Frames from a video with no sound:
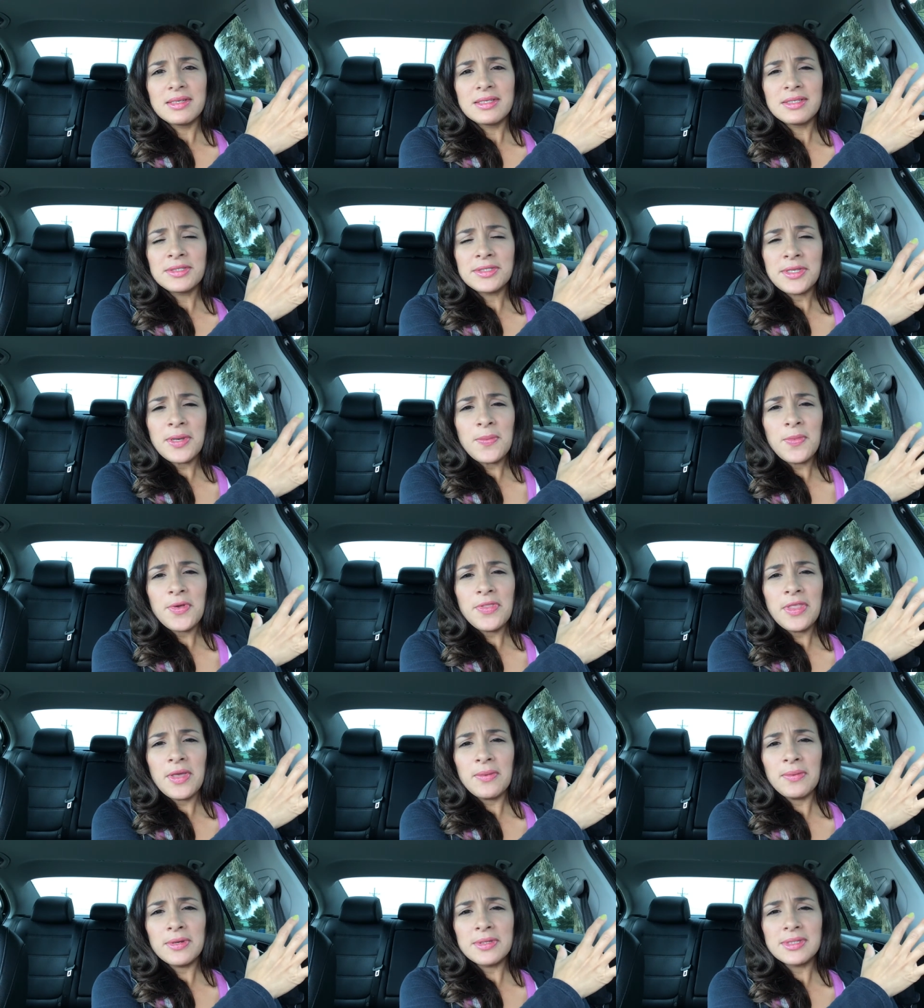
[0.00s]
Someone
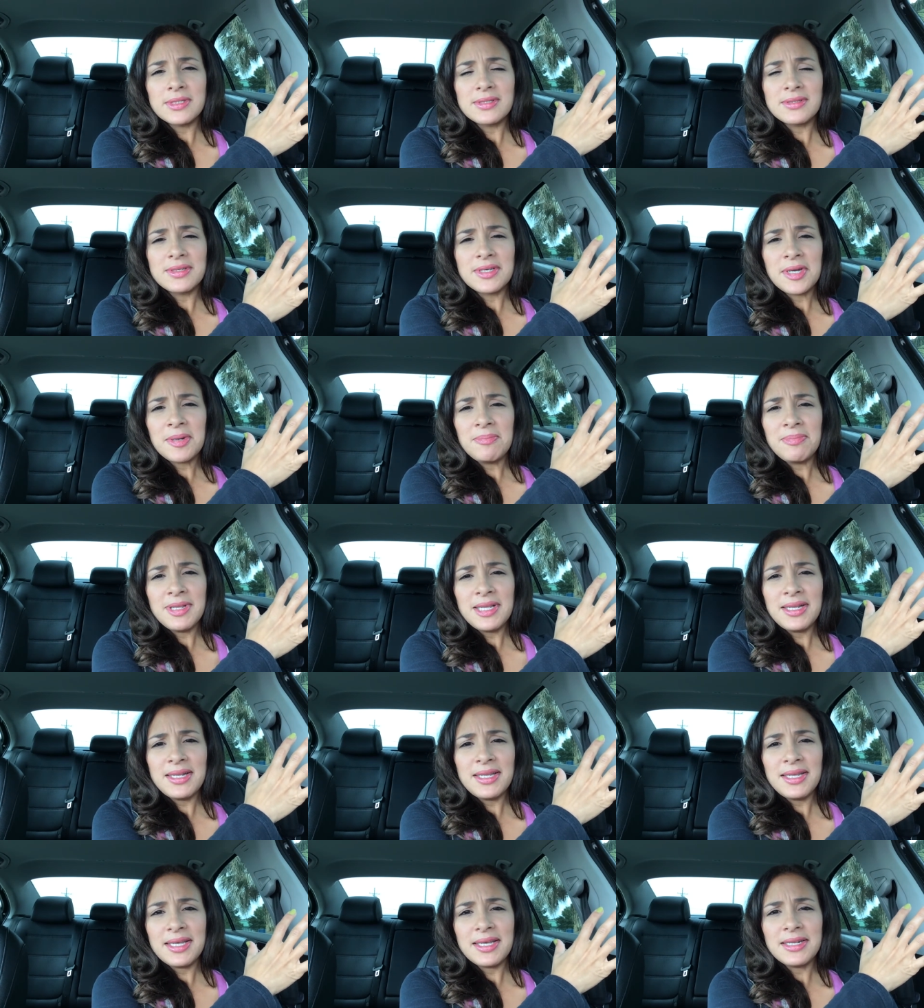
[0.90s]
that was
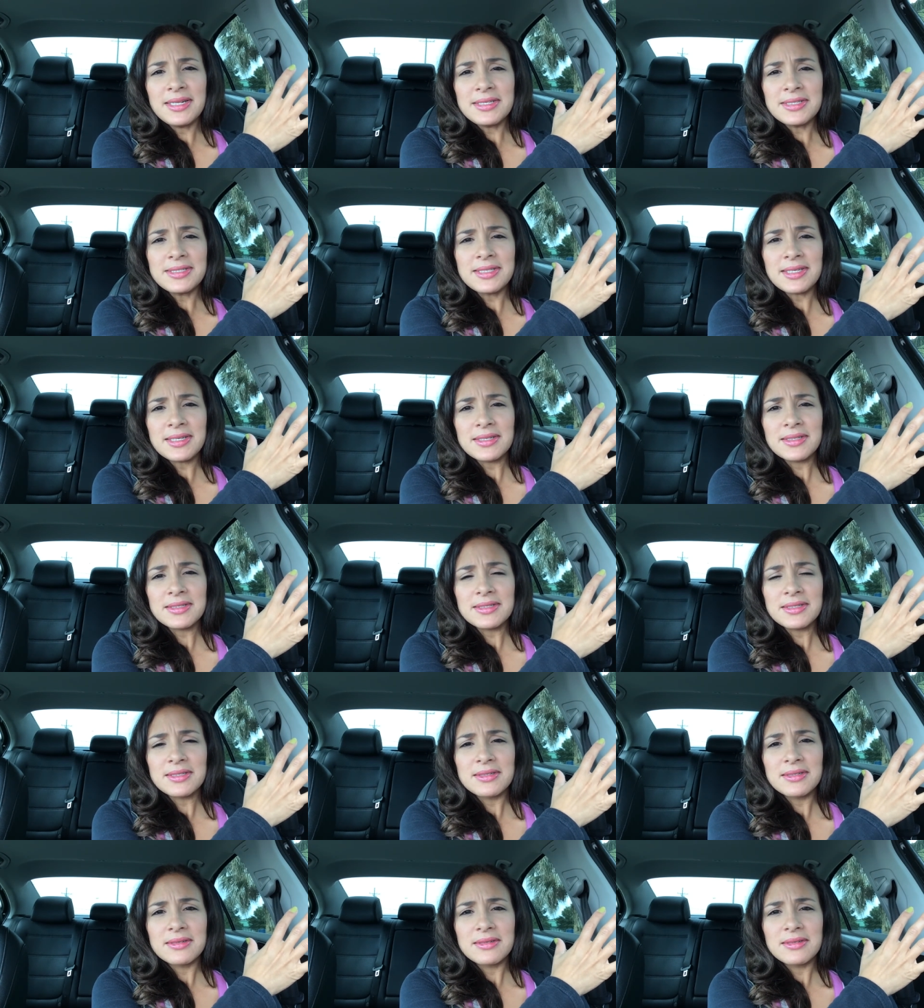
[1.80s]
completely innocent